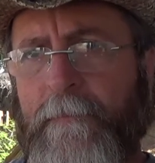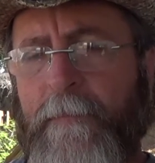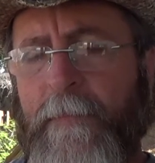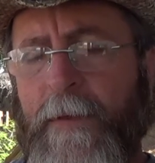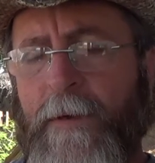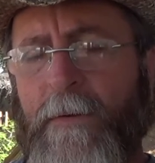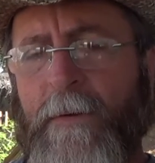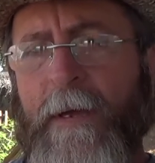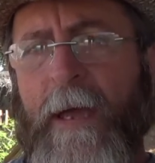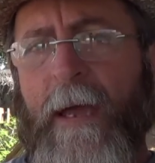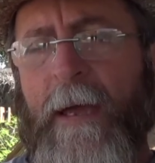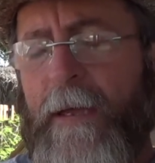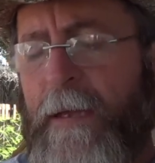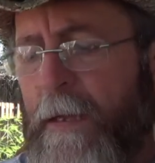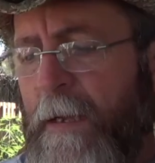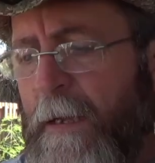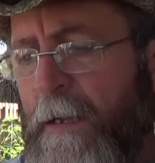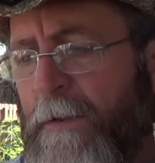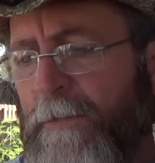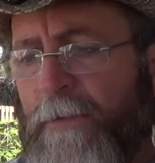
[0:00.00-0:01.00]
Okay,
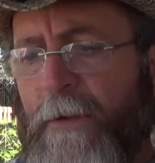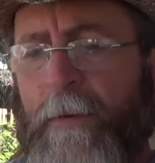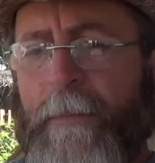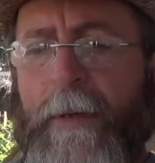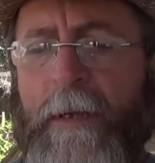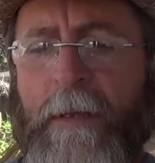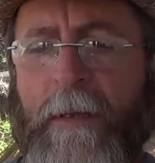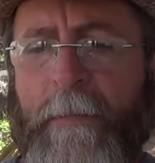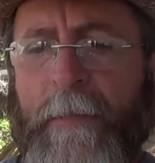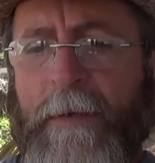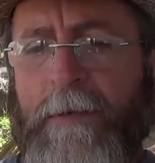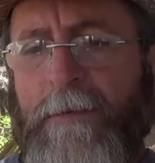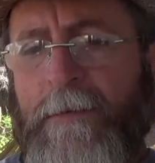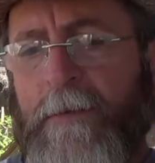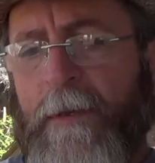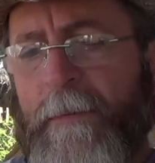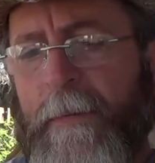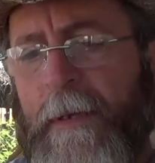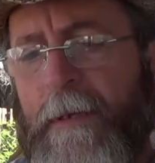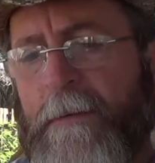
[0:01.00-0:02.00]
so let me let me
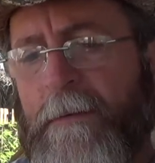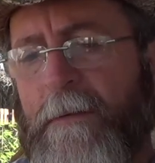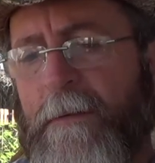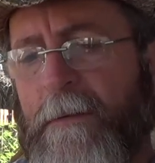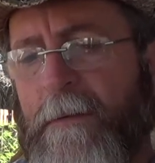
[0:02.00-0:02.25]
let me